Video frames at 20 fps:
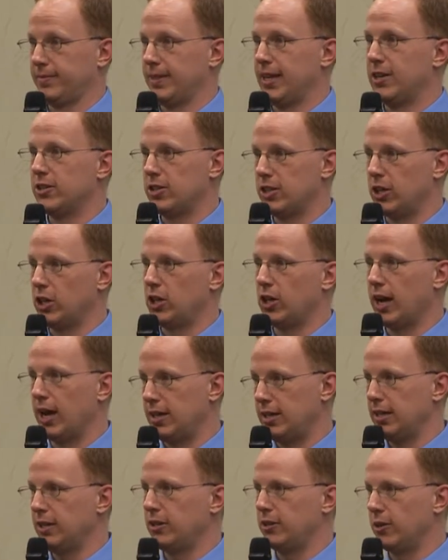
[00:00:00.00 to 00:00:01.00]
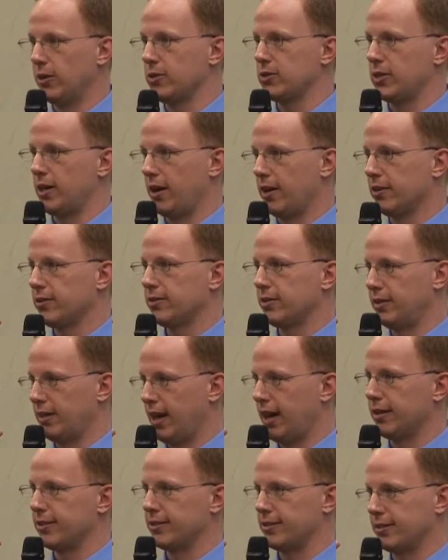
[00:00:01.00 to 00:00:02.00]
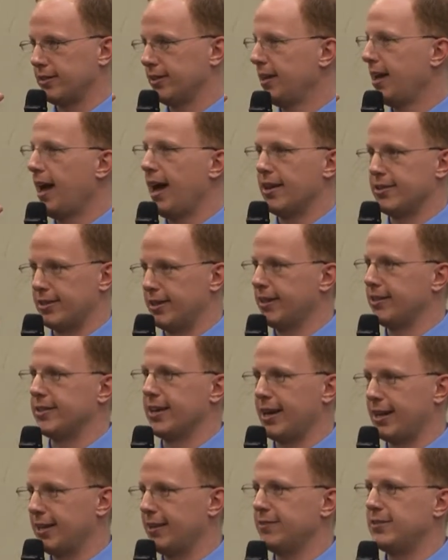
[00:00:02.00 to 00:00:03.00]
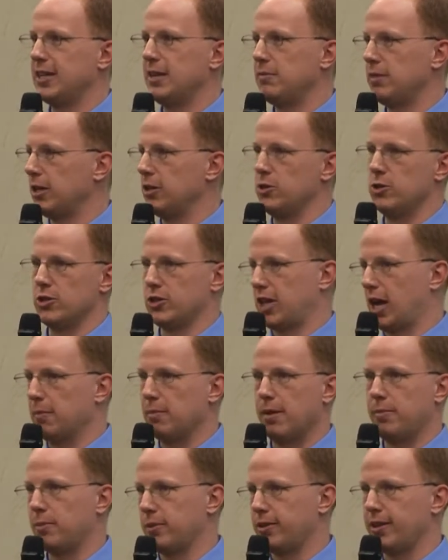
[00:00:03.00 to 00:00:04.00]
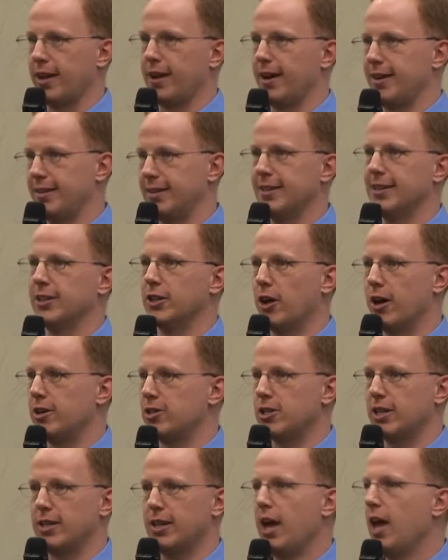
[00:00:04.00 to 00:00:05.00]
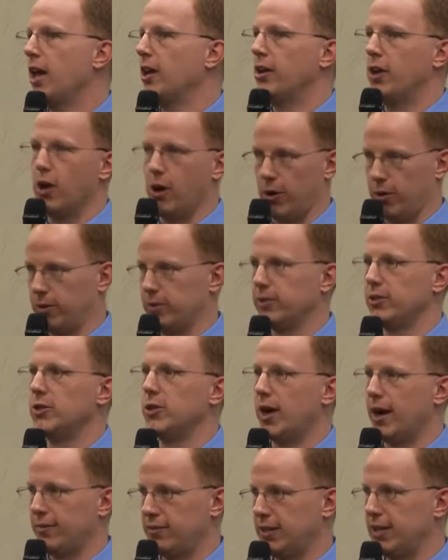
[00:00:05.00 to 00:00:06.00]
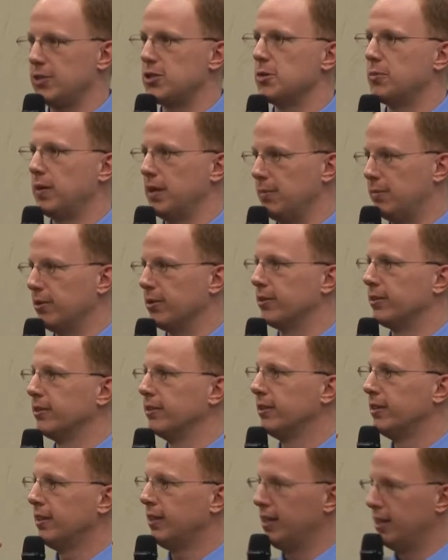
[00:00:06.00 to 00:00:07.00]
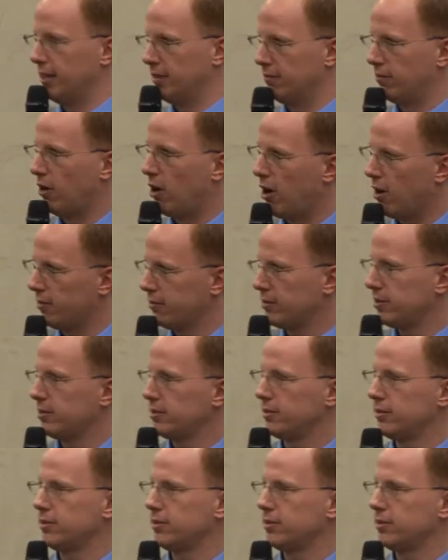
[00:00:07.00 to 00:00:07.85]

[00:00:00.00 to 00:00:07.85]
Is it a good idea to grow sales? Yes. As an executive team, can you just come up with that idea and launch it? No. You have to get your people involved.